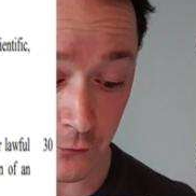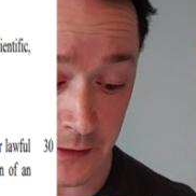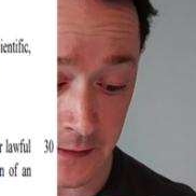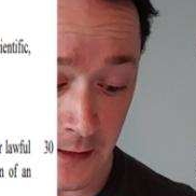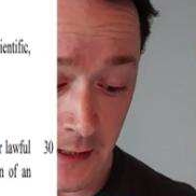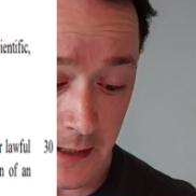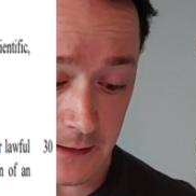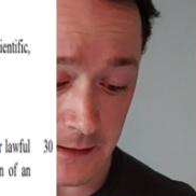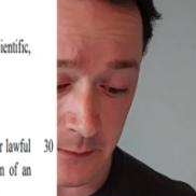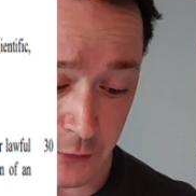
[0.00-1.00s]
3,
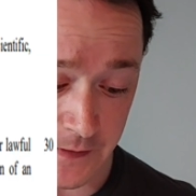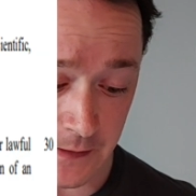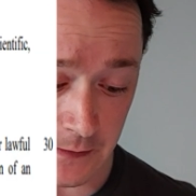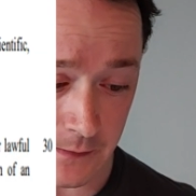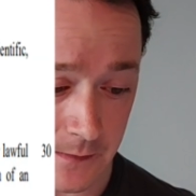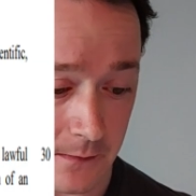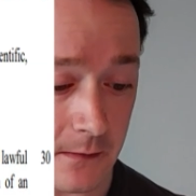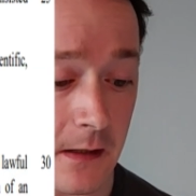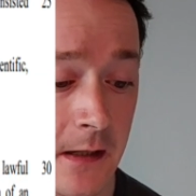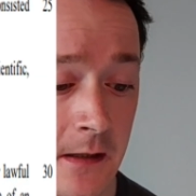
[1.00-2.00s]
in any proceedings,
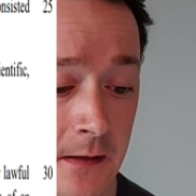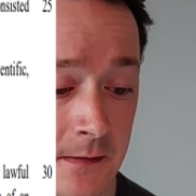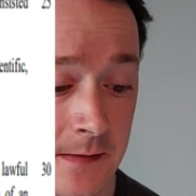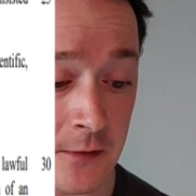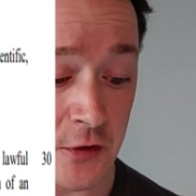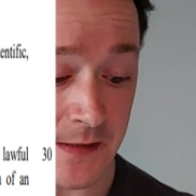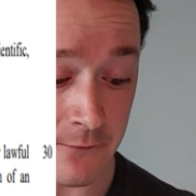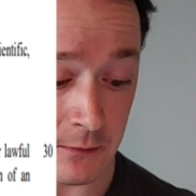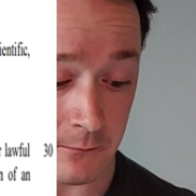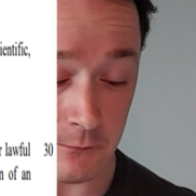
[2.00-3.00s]
Section
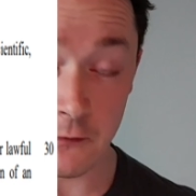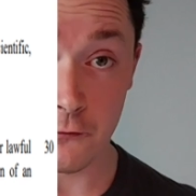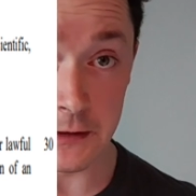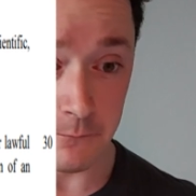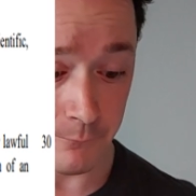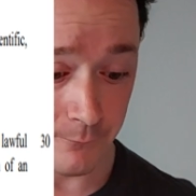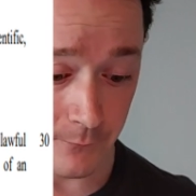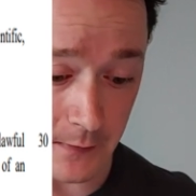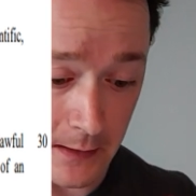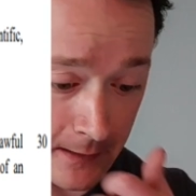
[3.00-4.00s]
7, 3,
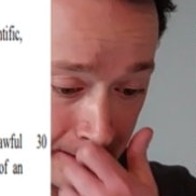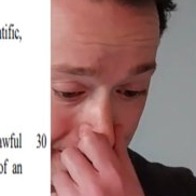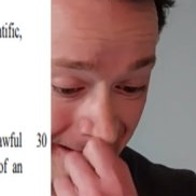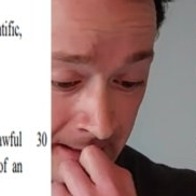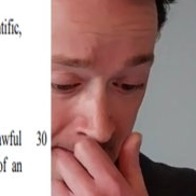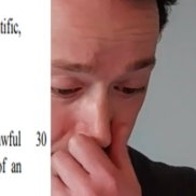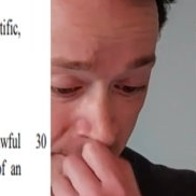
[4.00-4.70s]
in any